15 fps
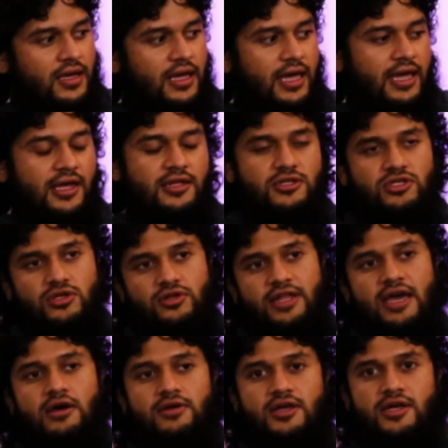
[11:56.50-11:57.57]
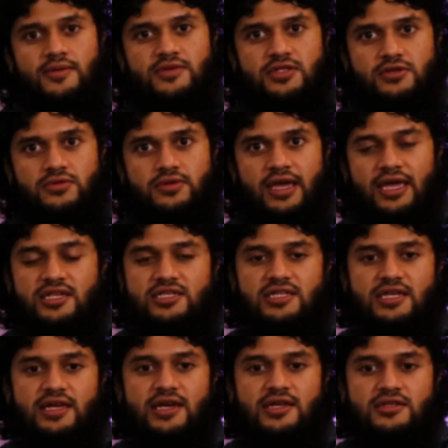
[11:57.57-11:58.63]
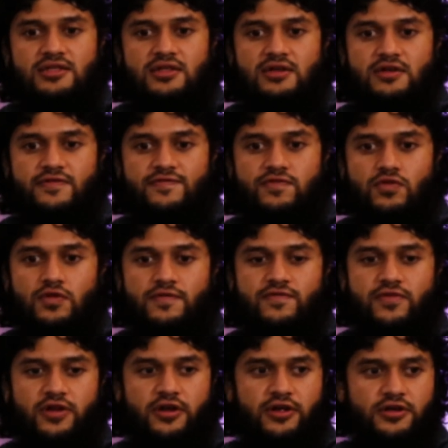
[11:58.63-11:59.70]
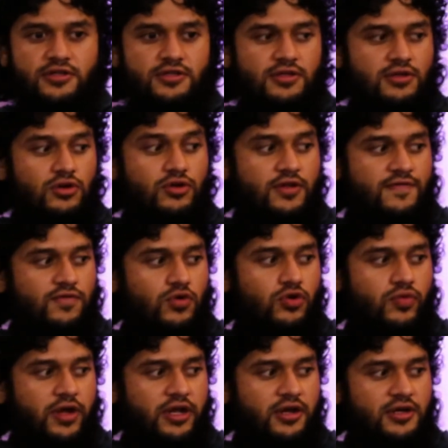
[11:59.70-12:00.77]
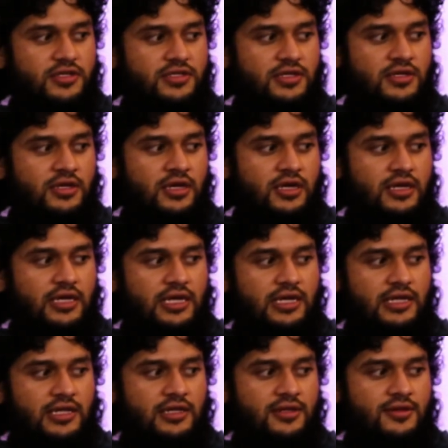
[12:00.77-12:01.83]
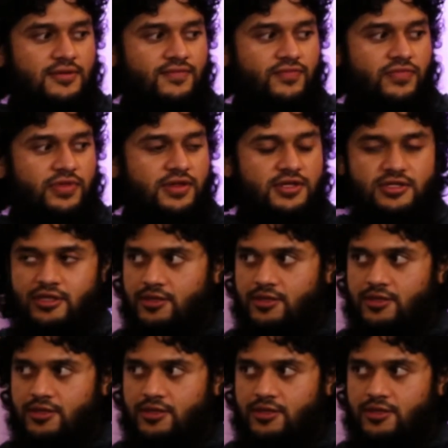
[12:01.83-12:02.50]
And so now it comes to HTS, the forefronters or the forerunners in this